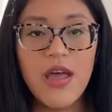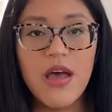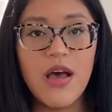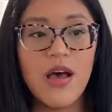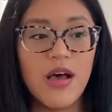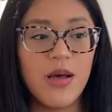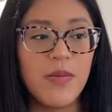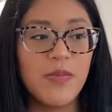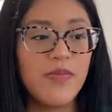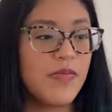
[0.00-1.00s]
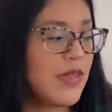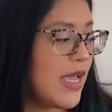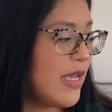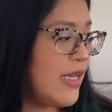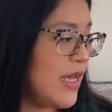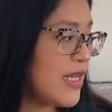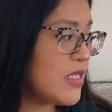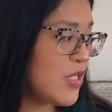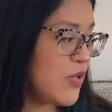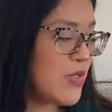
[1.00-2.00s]
that he
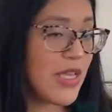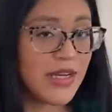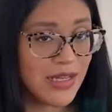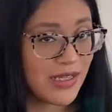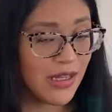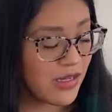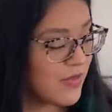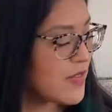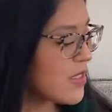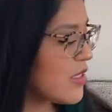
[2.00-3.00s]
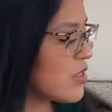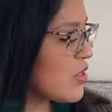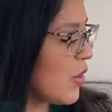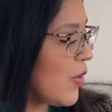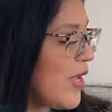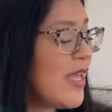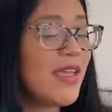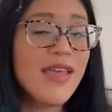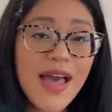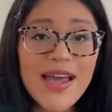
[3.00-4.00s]
has used and he loves. So
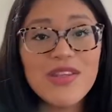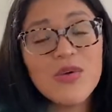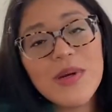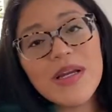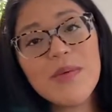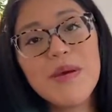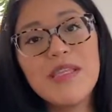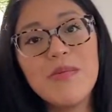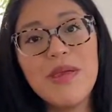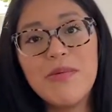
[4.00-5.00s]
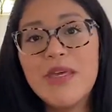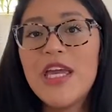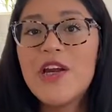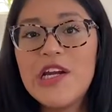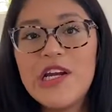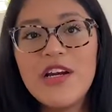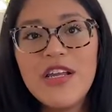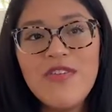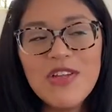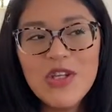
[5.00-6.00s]
yeah, I do recommend the baby carrier.
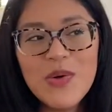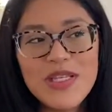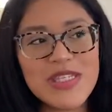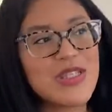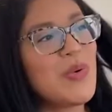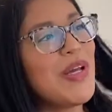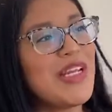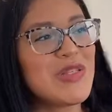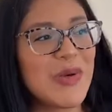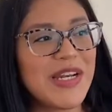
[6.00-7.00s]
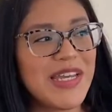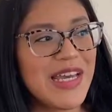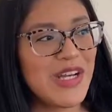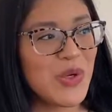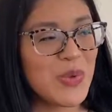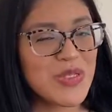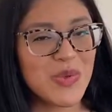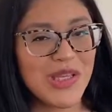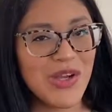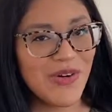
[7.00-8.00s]
Even though it's 2020 and no one's
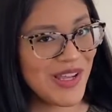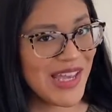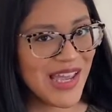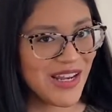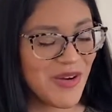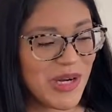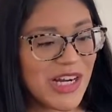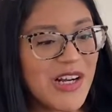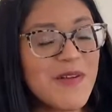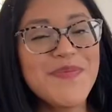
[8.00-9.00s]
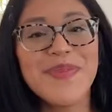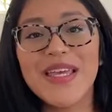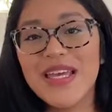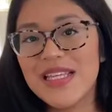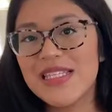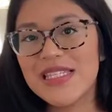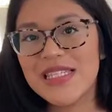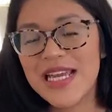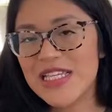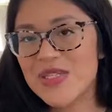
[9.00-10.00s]
really going anywhere, it's
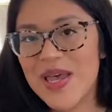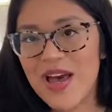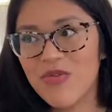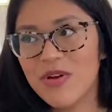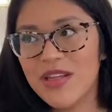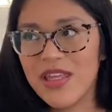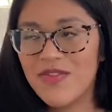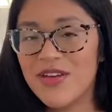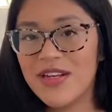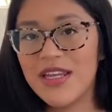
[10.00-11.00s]
nice to have one even